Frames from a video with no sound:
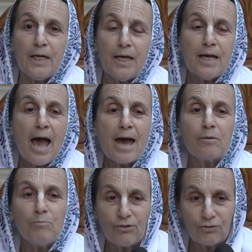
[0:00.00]
he had
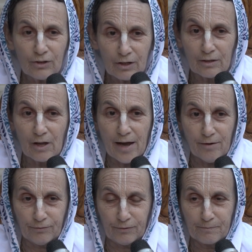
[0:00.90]
a mission in
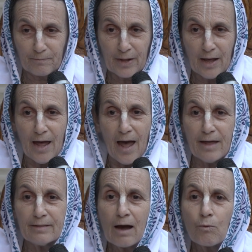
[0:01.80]
life,
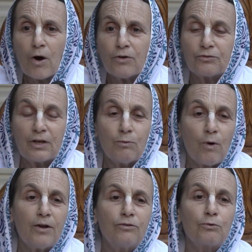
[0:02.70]
and that was he
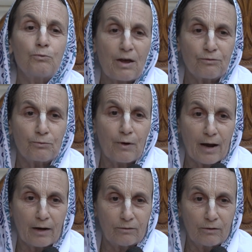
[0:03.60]
wanted to
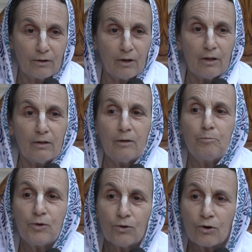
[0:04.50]
resurrect the
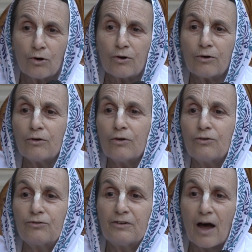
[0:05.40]
pure
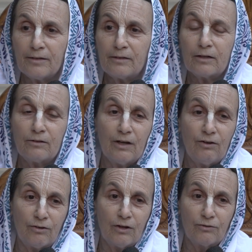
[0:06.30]
Siddhantic
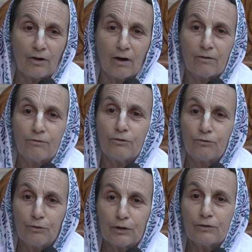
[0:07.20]
teachings of
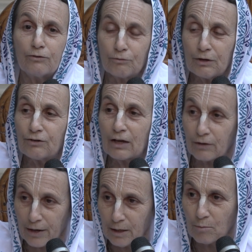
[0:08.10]
Sri
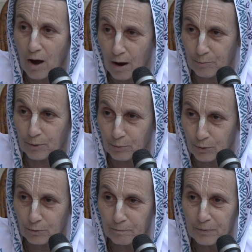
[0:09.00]
Chaitanya
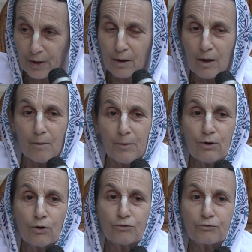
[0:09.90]
Mahaprabhu.
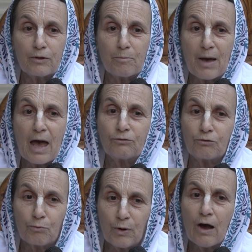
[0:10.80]
Because for the
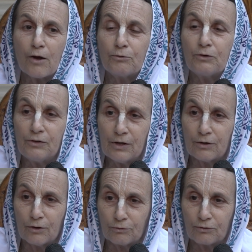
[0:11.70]
past 300
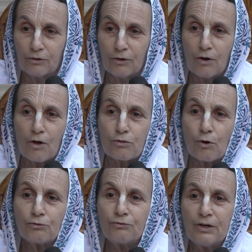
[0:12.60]
years,
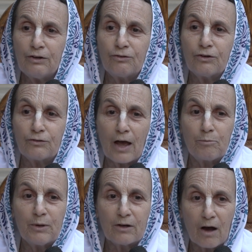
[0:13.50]
those teachings
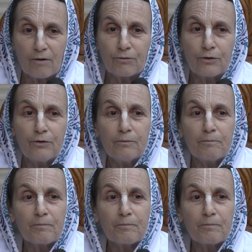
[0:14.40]
had been covered